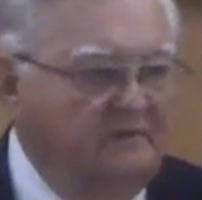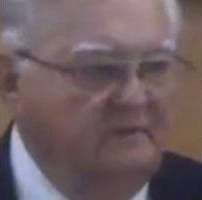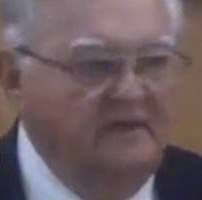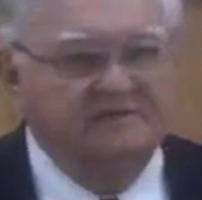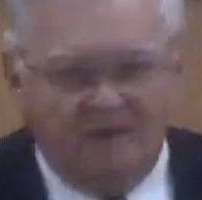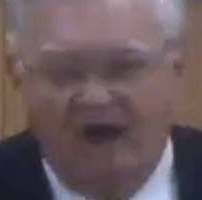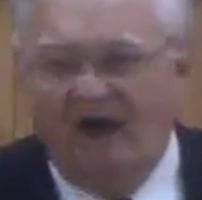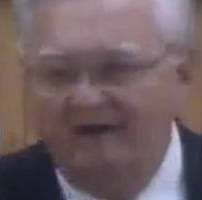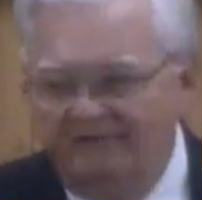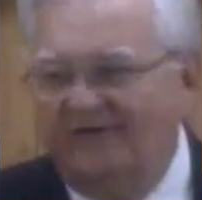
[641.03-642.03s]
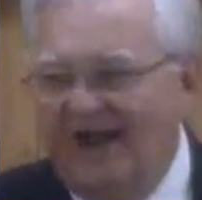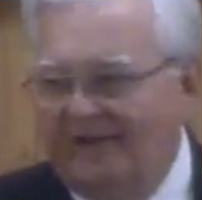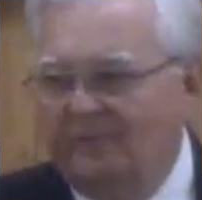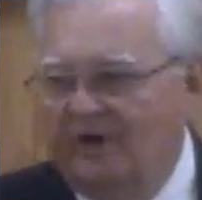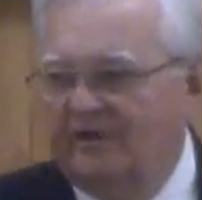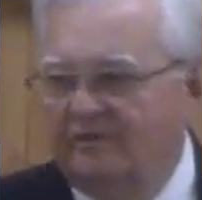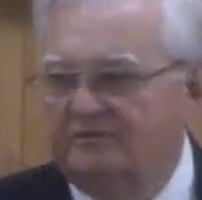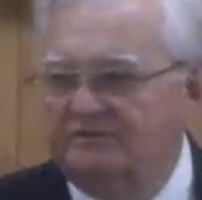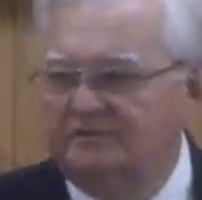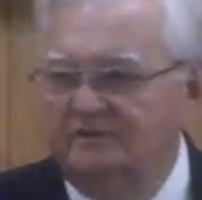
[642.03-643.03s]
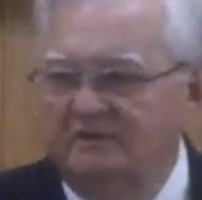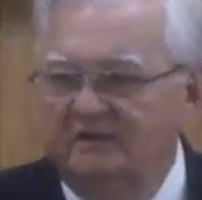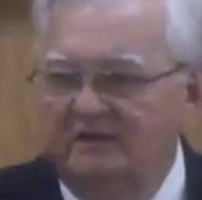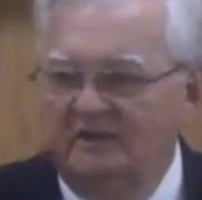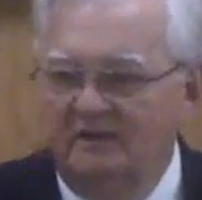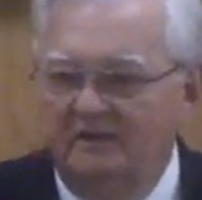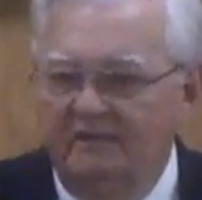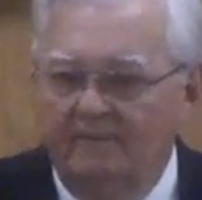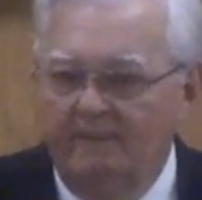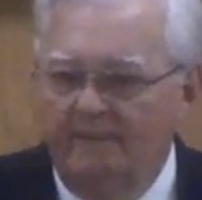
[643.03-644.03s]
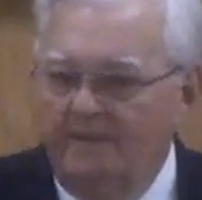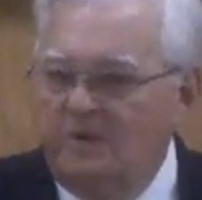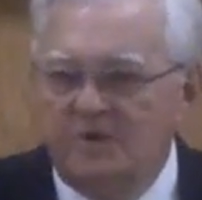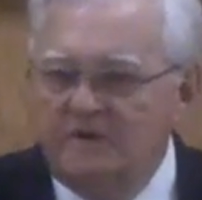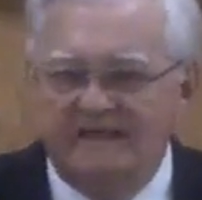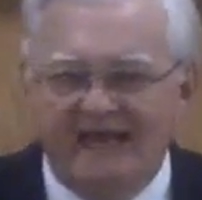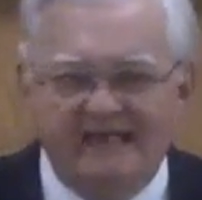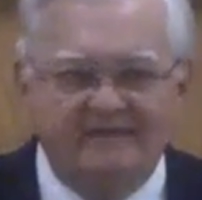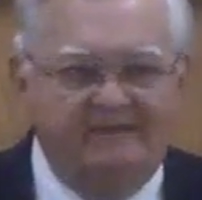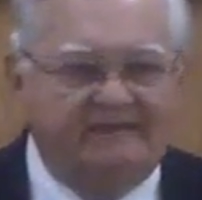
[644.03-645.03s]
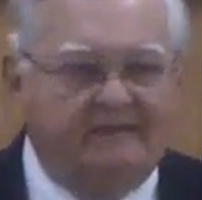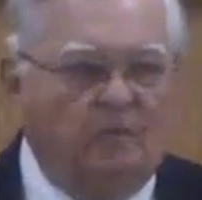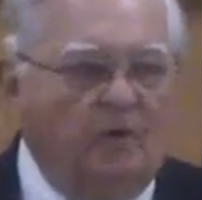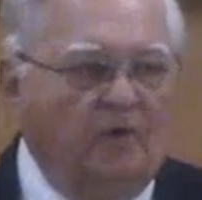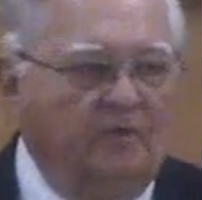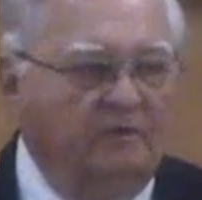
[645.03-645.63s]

That's contract breakers. You couldn't take them at their word.